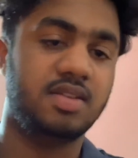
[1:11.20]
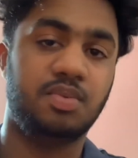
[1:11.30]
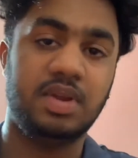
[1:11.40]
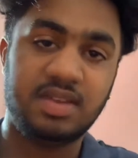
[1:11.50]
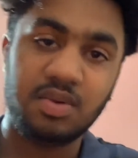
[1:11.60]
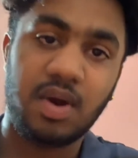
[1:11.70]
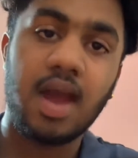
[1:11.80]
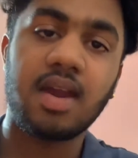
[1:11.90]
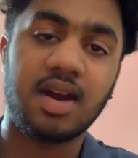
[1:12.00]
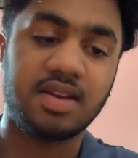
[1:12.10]
The reason
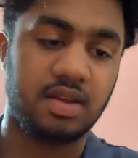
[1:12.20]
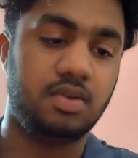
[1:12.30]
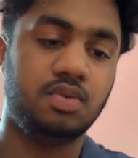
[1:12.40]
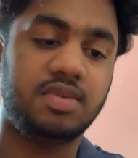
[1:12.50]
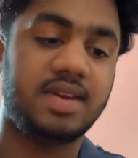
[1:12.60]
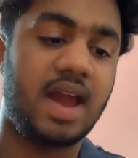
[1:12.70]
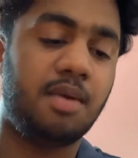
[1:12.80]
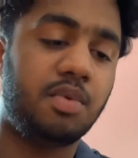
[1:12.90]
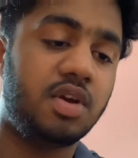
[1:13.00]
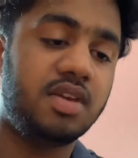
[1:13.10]
why I got a used
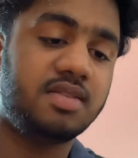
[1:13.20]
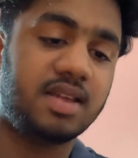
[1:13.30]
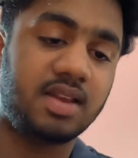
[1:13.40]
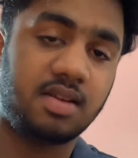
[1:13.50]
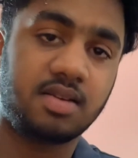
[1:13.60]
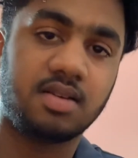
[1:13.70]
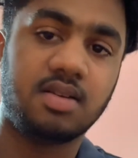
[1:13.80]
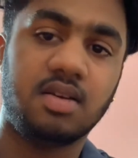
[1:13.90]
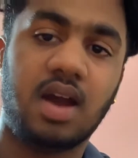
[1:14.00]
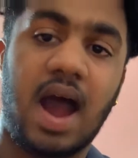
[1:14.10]
camera is like
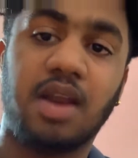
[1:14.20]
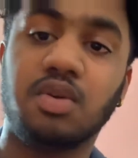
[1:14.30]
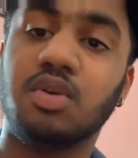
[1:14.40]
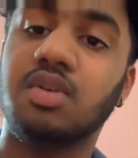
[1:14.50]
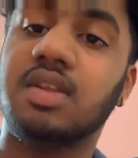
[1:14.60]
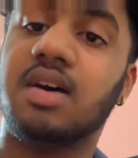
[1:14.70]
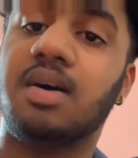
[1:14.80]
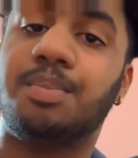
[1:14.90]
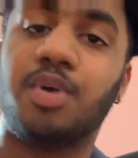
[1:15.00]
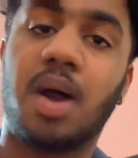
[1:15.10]
I don't know
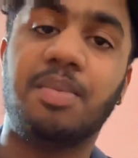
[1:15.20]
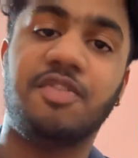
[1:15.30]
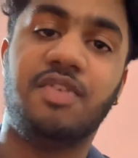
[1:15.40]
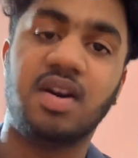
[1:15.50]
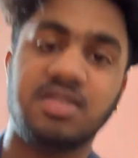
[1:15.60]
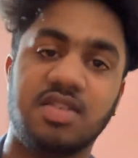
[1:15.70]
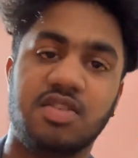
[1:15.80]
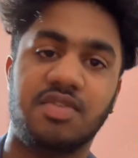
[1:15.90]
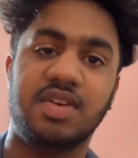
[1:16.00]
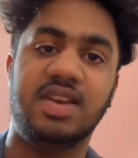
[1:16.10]
the proper
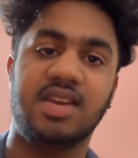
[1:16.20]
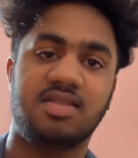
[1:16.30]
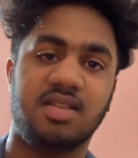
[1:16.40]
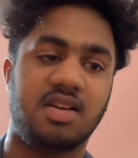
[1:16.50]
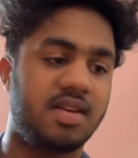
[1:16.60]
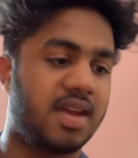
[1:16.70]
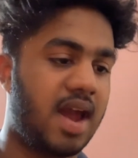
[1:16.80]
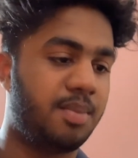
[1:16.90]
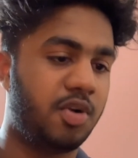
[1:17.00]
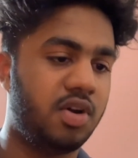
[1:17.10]
functions of a DSLR
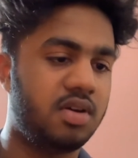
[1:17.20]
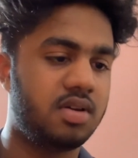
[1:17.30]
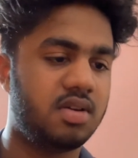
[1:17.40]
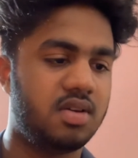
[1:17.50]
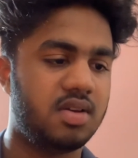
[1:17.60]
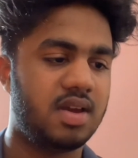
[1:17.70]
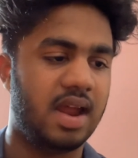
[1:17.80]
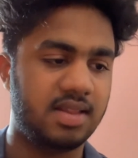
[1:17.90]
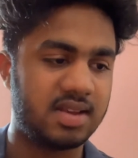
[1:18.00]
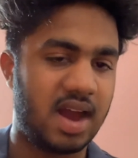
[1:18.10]
camera
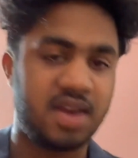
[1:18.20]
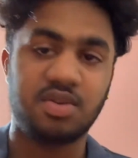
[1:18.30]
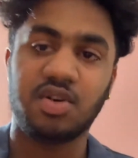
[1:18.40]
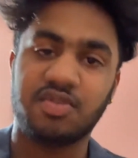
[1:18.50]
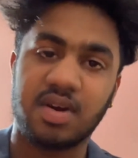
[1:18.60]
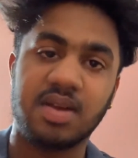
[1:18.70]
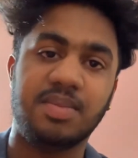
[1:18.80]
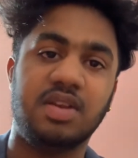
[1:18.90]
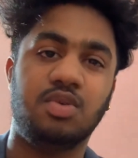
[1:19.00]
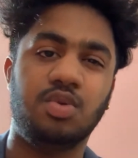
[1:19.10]
and like i don't know if i'm gonna
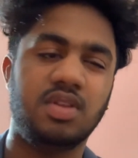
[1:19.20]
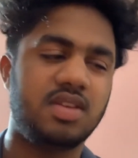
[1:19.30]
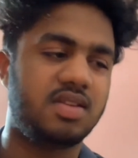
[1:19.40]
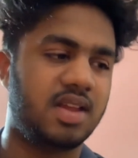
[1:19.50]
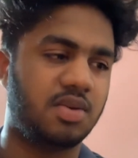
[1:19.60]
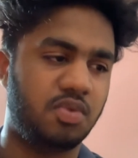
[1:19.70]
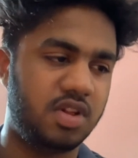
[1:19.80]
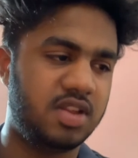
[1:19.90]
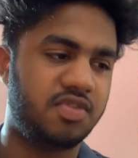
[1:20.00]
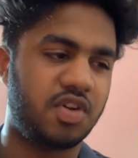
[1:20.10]
be doing this like
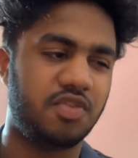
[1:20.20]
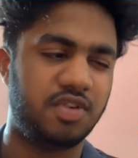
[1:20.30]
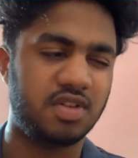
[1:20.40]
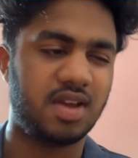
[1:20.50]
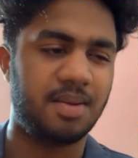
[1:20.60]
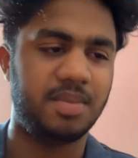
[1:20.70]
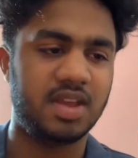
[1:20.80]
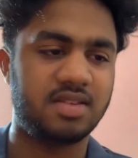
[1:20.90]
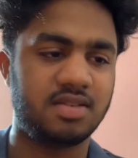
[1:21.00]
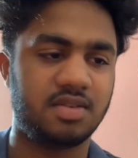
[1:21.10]
really for a full-time
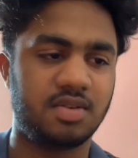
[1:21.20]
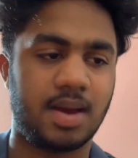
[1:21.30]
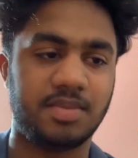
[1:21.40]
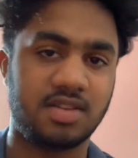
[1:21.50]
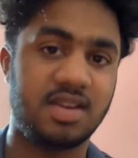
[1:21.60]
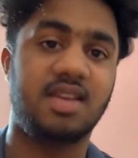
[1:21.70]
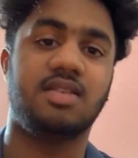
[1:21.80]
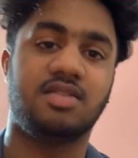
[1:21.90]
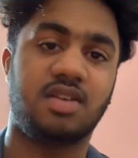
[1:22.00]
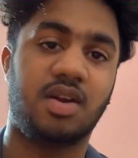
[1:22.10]
basis you know i'm just
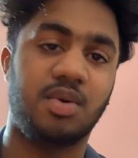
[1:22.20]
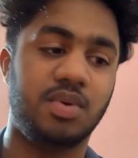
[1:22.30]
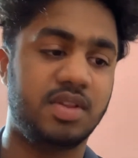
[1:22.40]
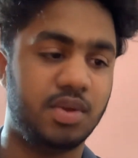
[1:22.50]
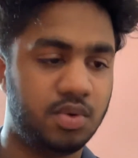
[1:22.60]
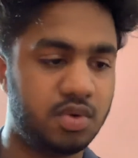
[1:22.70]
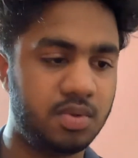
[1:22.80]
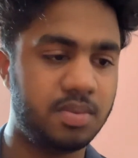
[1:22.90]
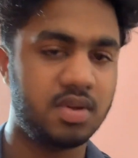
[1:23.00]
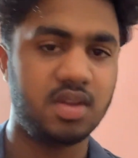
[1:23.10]
getting started with youtube